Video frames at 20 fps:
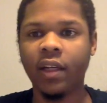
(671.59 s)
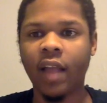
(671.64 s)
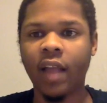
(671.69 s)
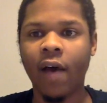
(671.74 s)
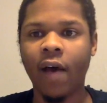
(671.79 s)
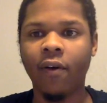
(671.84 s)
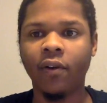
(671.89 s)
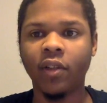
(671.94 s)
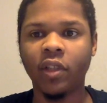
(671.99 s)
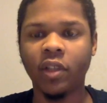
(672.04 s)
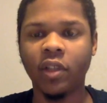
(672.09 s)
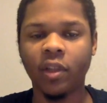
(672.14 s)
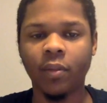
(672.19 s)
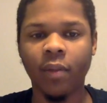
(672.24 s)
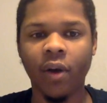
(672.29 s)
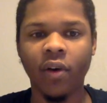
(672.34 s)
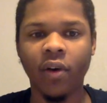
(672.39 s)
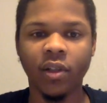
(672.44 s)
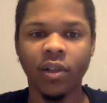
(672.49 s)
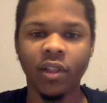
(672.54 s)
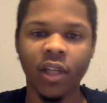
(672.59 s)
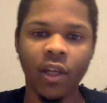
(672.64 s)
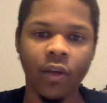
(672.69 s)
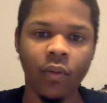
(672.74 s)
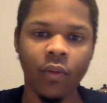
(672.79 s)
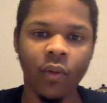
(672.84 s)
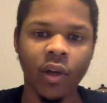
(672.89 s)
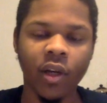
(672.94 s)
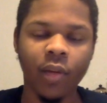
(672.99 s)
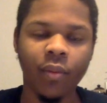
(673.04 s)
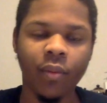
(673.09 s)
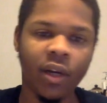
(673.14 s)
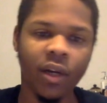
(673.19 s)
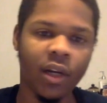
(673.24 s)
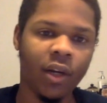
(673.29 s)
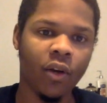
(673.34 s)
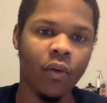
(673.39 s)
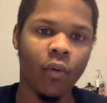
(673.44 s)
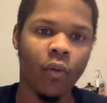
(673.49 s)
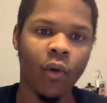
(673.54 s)
Now it's just about continuing to put
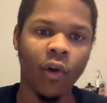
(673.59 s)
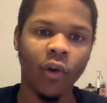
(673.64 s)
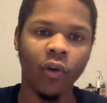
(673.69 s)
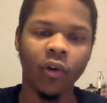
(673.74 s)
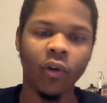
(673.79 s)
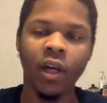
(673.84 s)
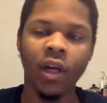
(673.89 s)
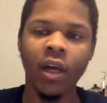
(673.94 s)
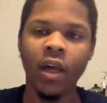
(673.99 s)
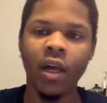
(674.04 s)
in the work,